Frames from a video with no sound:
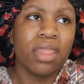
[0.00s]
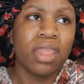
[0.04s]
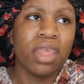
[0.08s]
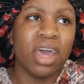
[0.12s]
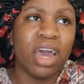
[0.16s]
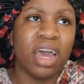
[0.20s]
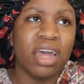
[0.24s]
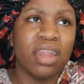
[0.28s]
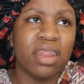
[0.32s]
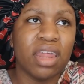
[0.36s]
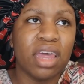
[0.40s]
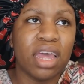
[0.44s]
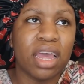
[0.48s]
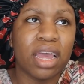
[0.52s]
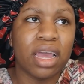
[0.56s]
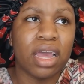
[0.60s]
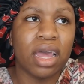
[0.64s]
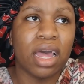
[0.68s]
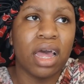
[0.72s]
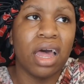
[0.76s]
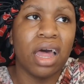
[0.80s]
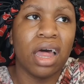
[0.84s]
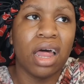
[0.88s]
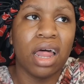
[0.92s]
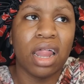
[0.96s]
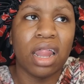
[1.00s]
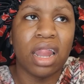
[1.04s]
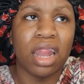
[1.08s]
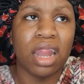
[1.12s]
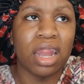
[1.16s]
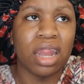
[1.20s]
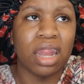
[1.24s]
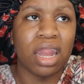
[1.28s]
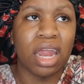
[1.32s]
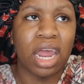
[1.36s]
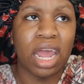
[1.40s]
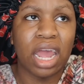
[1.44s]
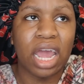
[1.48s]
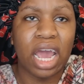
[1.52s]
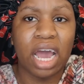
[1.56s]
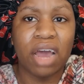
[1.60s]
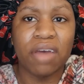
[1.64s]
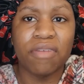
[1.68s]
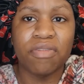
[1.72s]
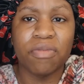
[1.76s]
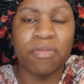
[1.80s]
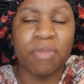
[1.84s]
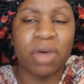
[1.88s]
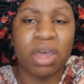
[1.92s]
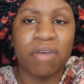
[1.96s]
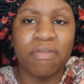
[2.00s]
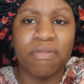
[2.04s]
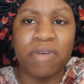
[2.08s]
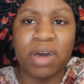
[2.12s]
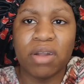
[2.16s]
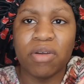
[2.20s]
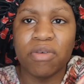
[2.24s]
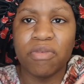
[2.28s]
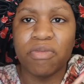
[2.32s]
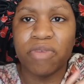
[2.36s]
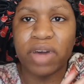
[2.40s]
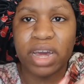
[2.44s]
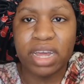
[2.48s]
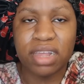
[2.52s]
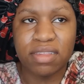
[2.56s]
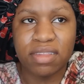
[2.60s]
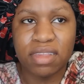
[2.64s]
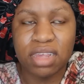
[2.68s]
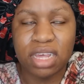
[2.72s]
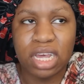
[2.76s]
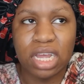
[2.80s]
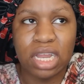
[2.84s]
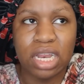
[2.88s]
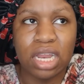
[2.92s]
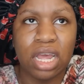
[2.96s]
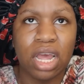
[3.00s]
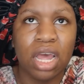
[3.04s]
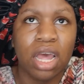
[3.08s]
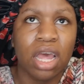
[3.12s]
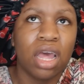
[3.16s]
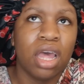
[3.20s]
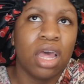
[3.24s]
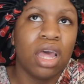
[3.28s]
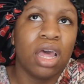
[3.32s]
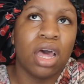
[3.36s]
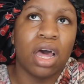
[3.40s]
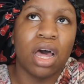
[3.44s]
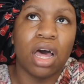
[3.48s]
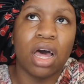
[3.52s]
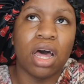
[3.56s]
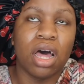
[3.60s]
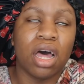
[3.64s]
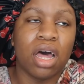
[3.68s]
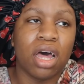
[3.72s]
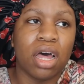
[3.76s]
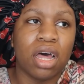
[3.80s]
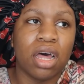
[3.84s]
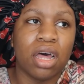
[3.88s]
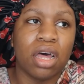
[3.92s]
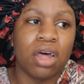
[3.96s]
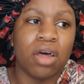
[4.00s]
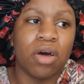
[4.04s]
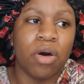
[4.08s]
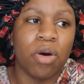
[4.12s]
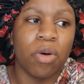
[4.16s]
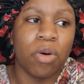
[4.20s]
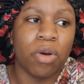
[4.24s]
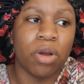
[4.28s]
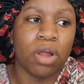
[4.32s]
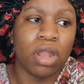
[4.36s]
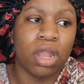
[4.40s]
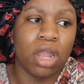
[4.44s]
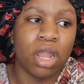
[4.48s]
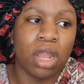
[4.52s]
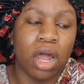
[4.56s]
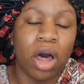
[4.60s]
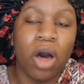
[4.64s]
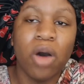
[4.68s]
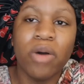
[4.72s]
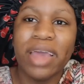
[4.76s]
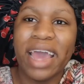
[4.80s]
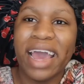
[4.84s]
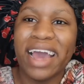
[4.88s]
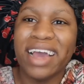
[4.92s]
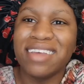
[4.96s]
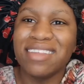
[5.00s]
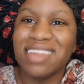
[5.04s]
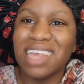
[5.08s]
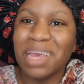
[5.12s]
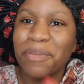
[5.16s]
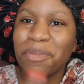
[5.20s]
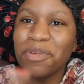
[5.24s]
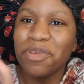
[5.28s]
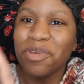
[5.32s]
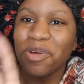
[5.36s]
I think, they have some like final fight scene. His name is